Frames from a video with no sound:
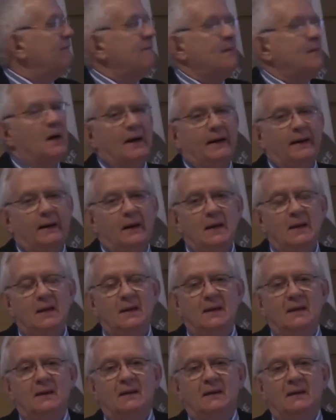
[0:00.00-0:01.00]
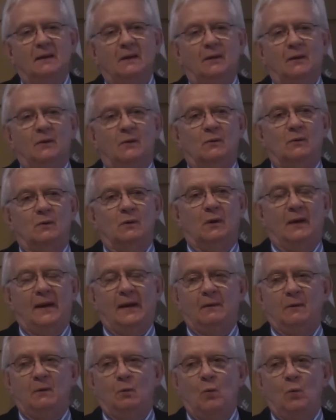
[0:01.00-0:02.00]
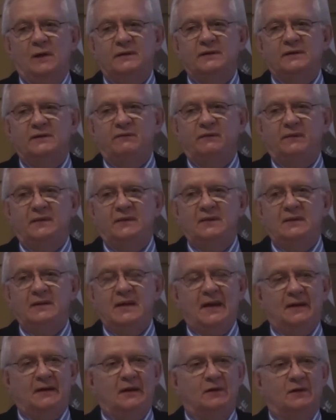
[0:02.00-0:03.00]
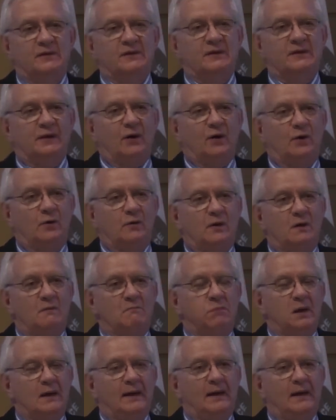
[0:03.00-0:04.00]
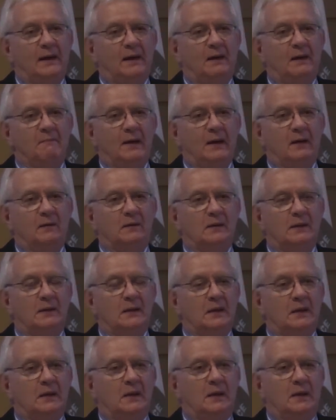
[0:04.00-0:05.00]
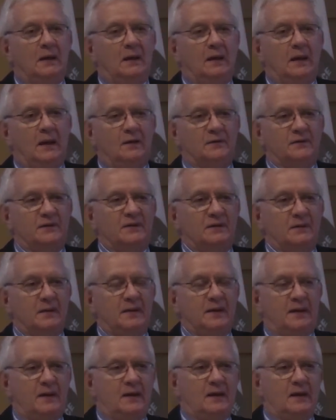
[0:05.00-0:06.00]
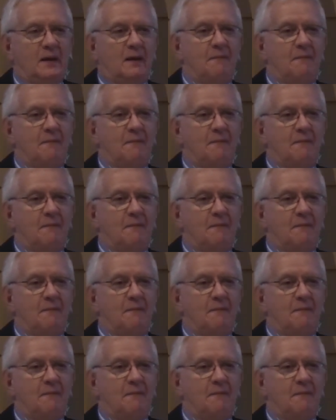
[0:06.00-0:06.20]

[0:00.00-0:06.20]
of mine who was 10 years ago complaining about how the